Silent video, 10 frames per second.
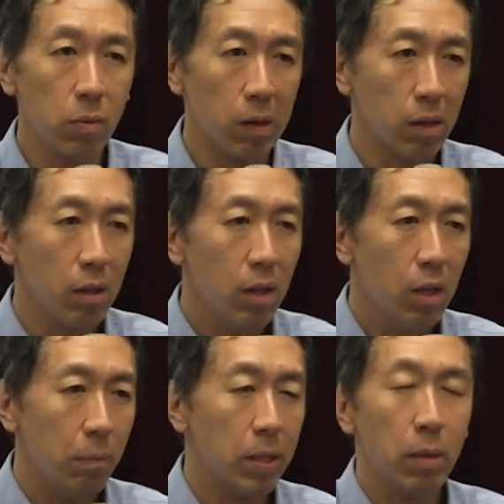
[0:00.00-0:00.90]
to work,
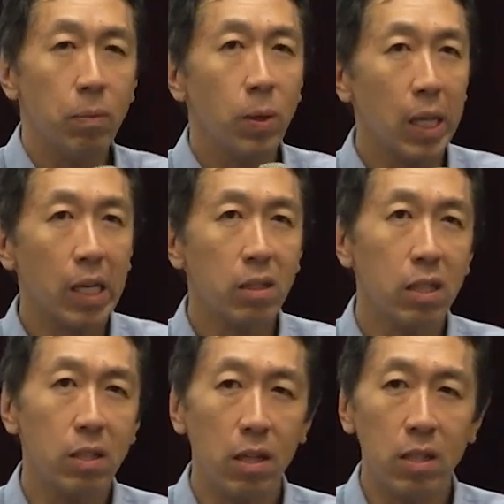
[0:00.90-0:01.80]
but you're more
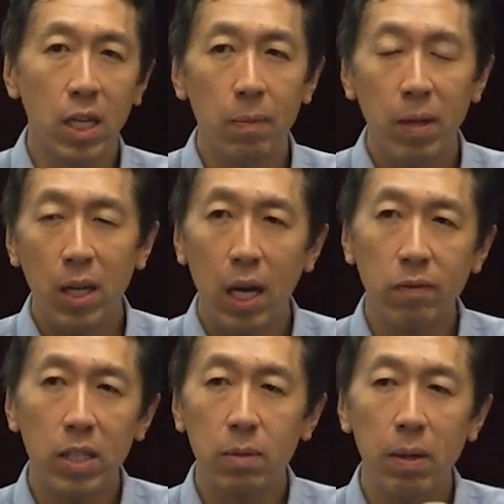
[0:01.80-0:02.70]
likely to end up
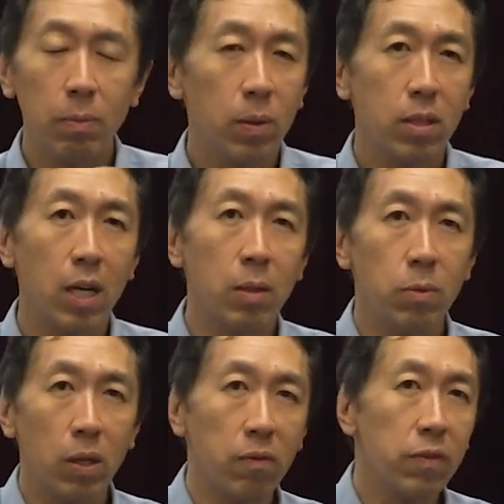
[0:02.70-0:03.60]
having to spend more time
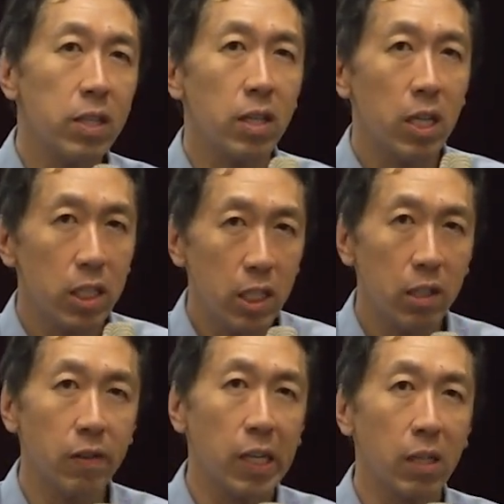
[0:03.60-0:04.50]
doing feature
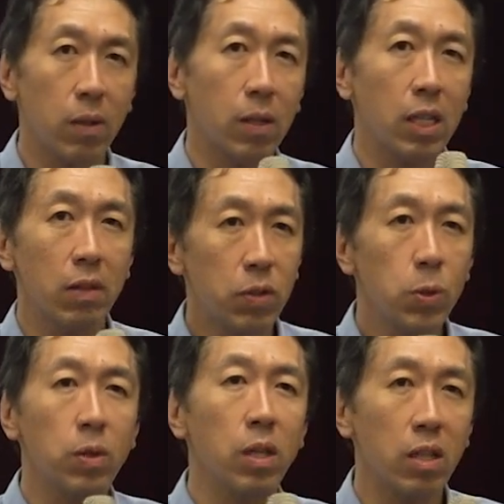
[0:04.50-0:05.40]
engineering or kind of
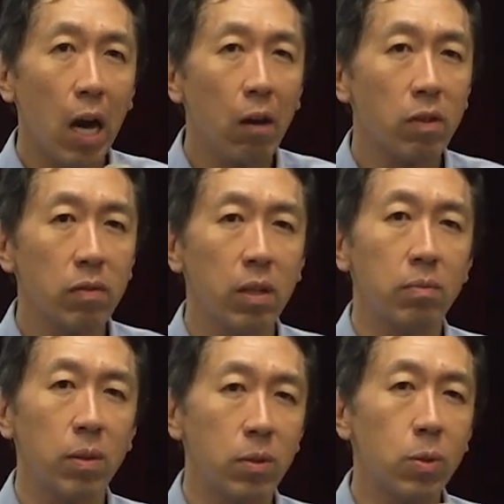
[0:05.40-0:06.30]
tuning the algorithm
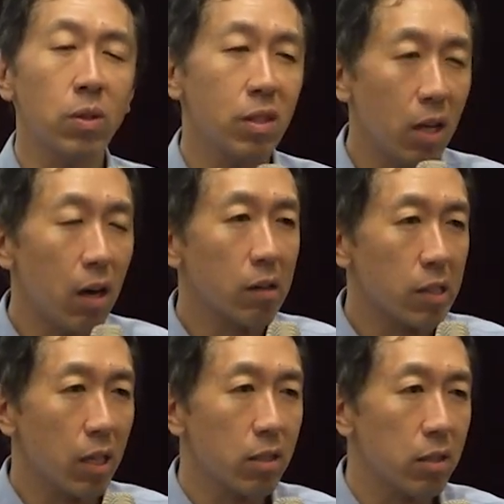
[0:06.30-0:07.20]
or tuning the
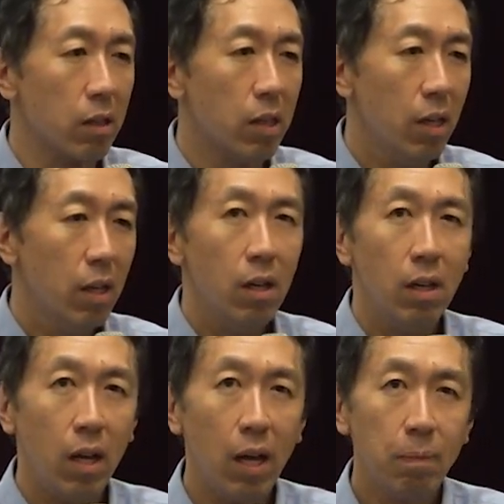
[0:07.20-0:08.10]
architecture.
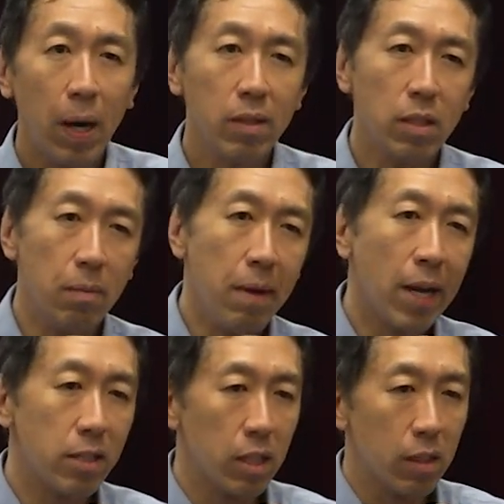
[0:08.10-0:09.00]
And part of the
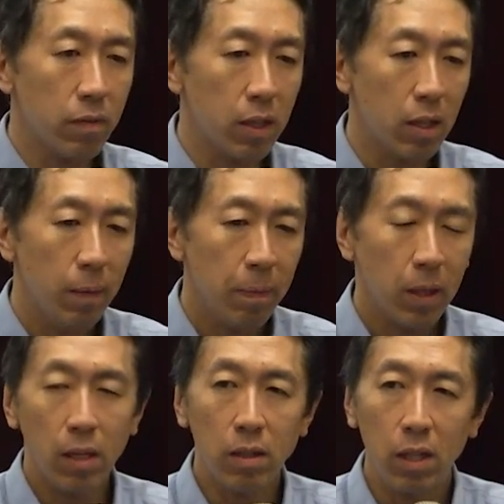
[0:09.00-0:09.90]
magic of the
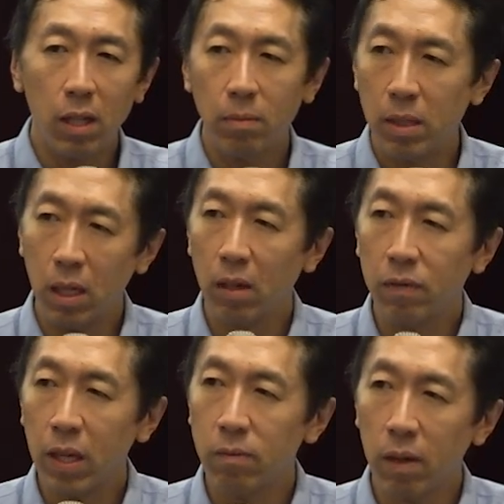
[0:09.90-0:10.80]
LM and
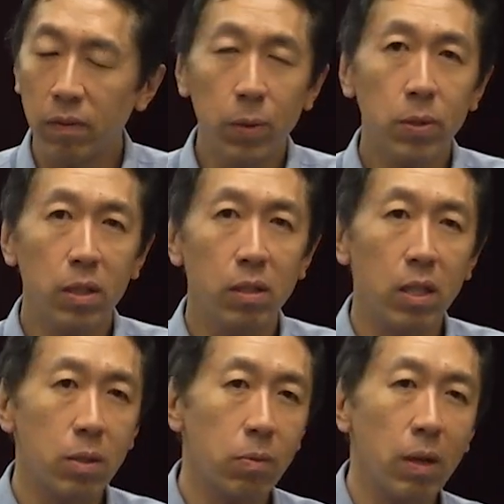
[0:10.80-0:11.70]
LVM revolution
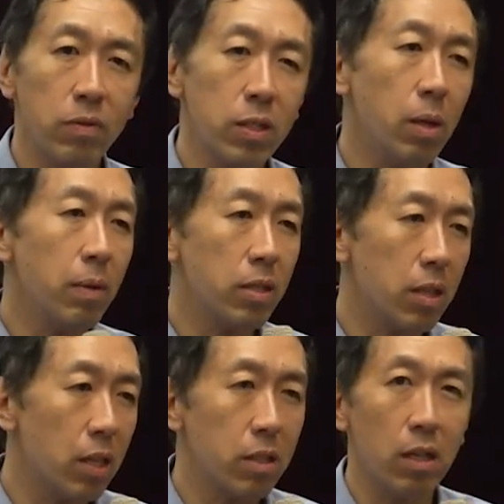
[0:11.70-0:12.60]
is we have so much
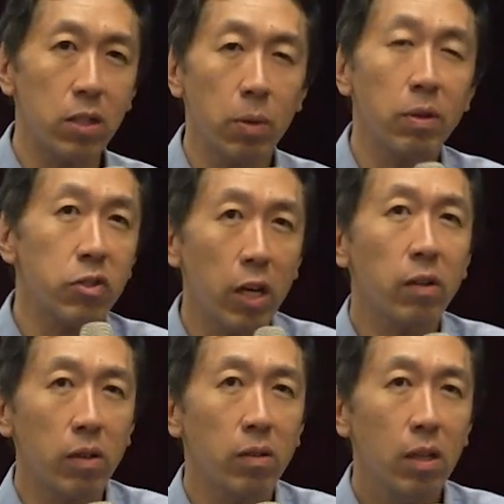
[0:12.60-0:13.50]
data, so much
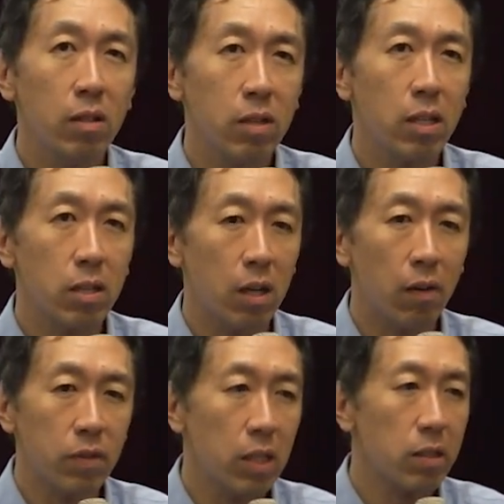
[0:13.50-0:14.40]
general data
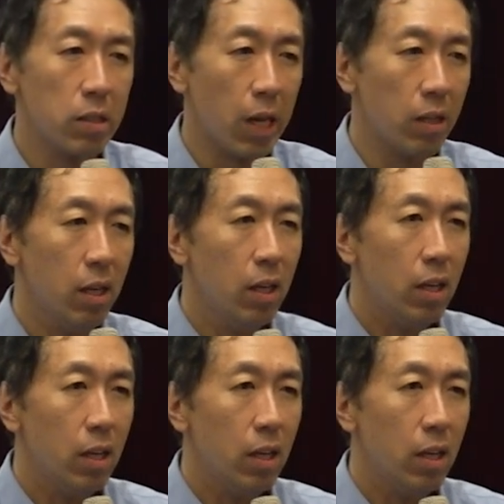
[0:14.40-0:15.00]
off the internet